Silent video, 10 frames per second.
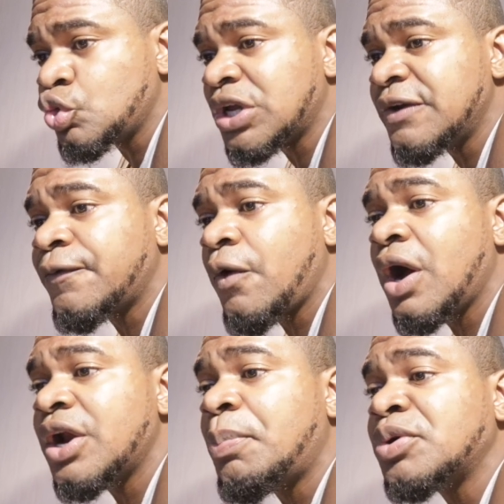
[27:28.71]
looking
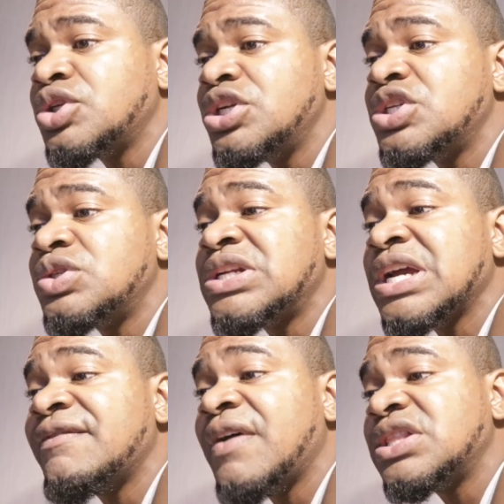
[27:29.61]
for an opportunity to
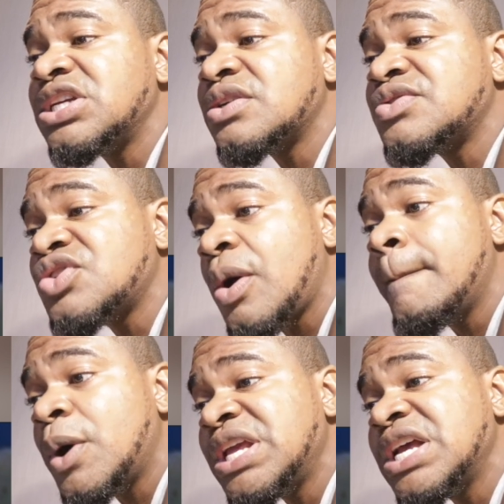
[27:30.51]
take advantage of
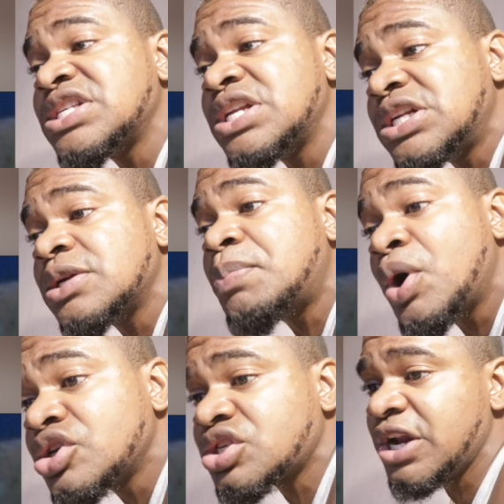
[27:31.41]
somebody as little
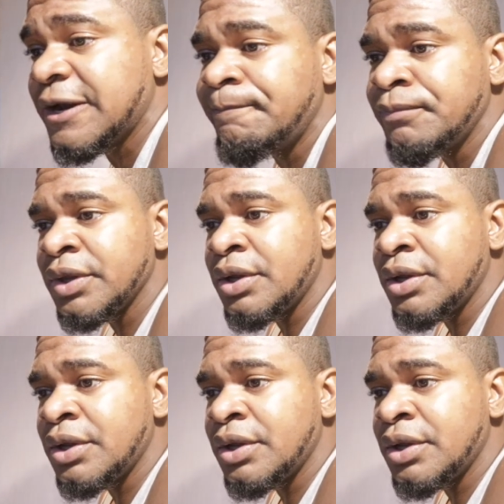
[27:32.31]
person.